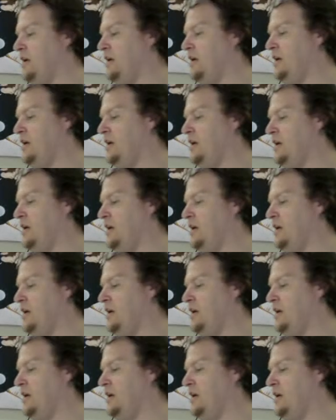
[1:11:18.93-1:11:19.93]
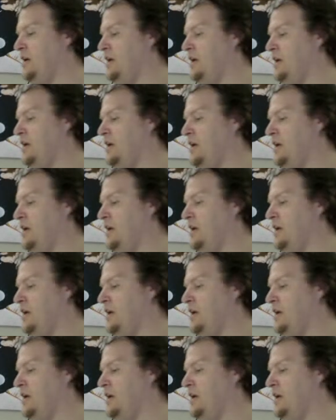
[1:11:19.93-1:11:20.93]
I think what I'm going to do
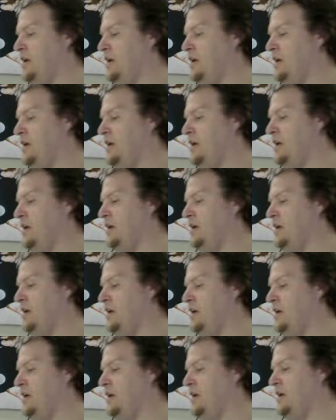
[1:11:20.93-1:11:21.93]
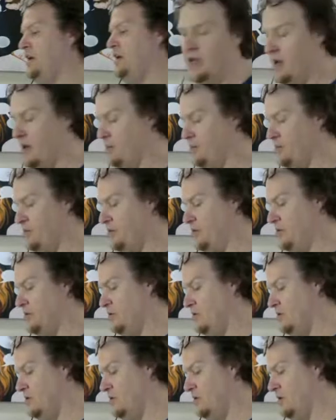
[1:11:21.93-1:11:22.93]
is that I'm going to set up...
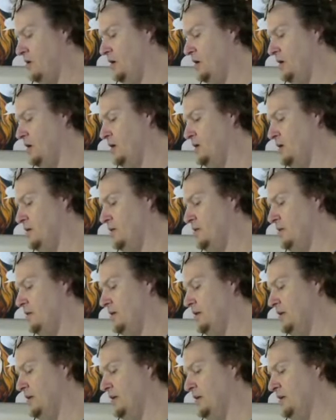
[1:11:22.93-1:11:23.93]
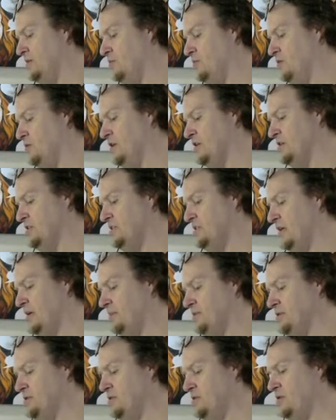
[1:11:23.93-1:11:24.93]
we're going to set up
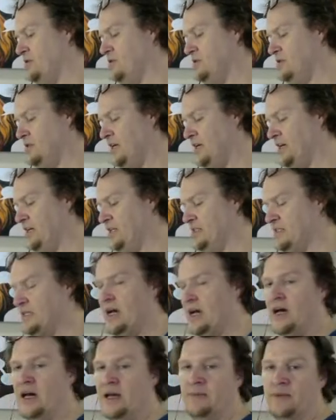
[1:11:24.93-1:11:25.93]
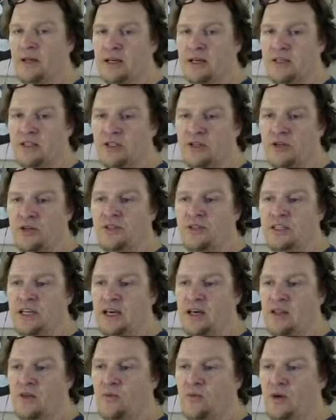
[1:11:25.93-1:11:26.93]
a certain date and time, like a certain day
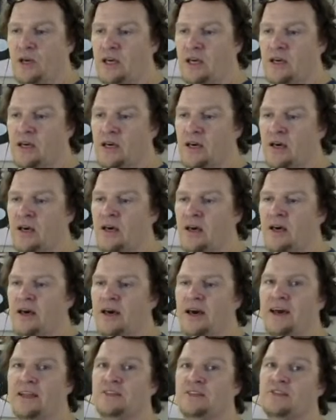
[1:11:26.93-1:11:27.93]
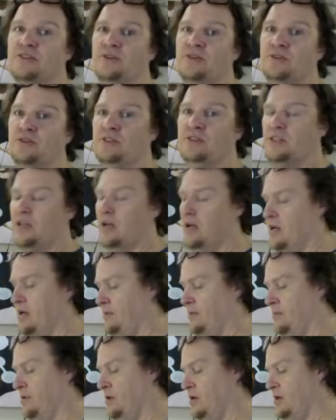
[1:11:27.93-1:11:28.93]
of the week at a certain
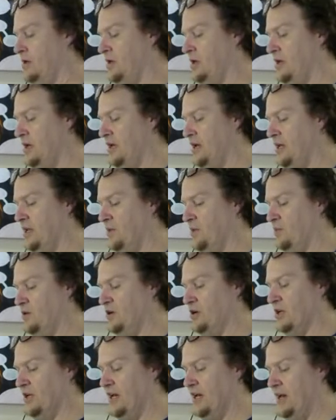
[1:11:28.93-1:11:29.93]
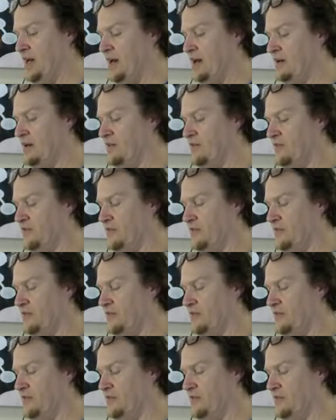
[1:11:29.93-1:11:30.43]
time, and then we're going to